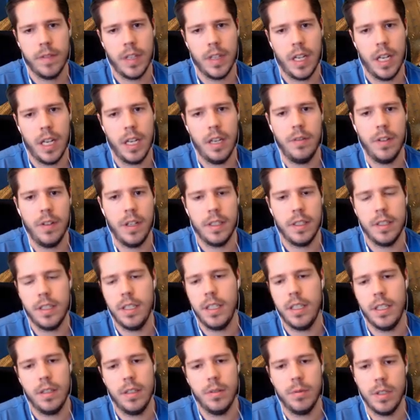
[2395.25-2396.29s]
I need
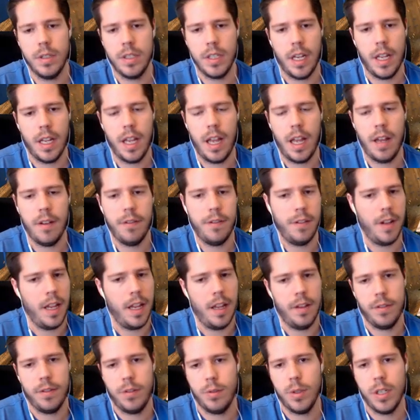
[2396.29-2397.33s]
Victini, which I have. I
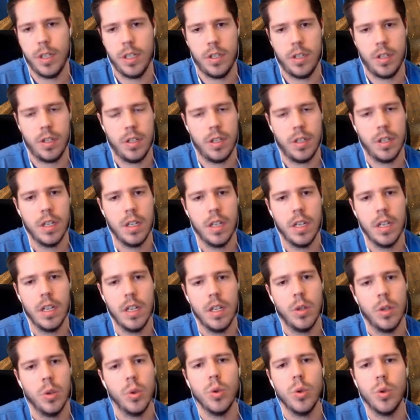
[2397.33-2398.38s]
have Switch.
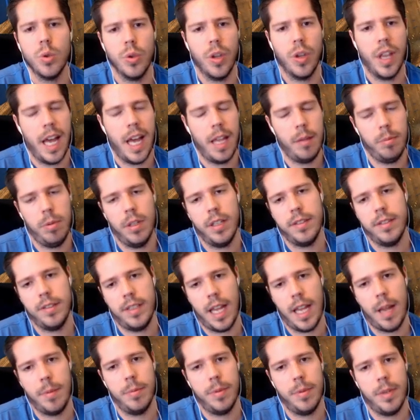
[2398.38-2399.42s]
Ooh, that plus
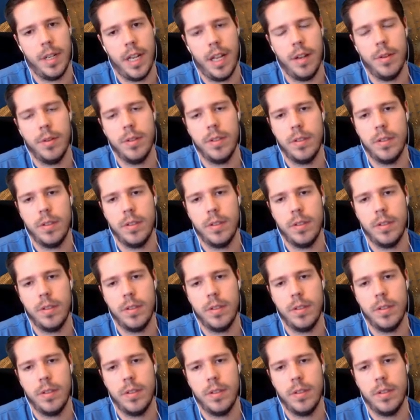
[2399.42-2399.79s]
Stamp now